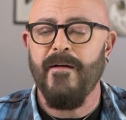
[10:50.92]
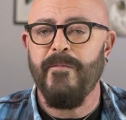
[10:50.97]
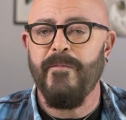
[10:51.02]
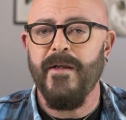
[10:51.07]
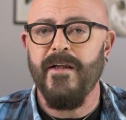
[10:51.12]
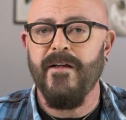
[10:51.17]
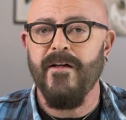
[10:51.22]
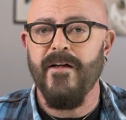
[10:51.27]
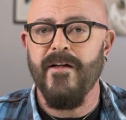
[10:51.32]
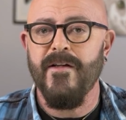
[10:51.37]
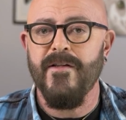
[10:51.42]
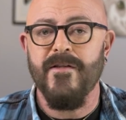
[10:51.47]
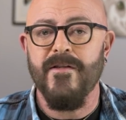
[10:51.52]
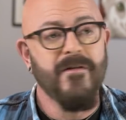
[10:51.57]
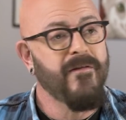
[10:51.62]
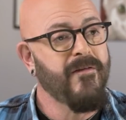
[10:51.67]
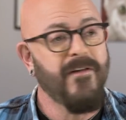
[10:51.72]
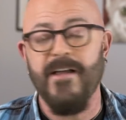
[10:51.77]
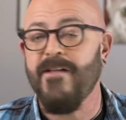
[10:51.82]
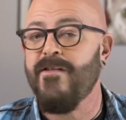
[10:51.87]
because
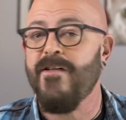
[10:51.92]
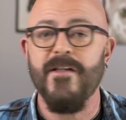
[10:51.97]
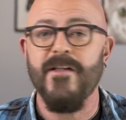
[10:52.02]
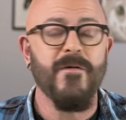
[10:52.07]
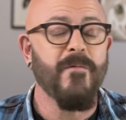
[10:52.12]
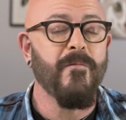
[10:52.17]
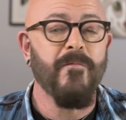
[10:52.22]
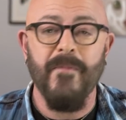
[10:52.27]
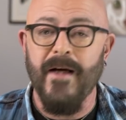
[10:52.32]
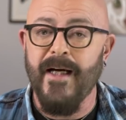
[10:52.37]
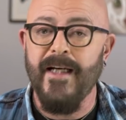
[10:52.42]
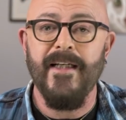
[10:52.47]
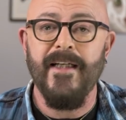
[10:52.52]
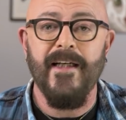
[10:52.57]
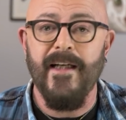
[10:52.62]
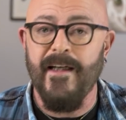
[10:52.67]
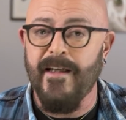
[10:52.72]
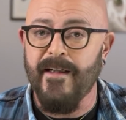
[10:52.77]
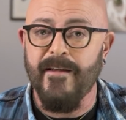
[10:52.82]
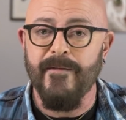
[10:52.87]
they just might
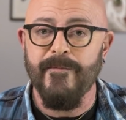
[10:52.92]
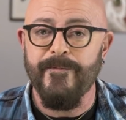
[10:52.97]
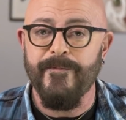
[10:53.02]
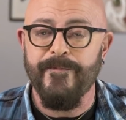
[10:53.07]
need it.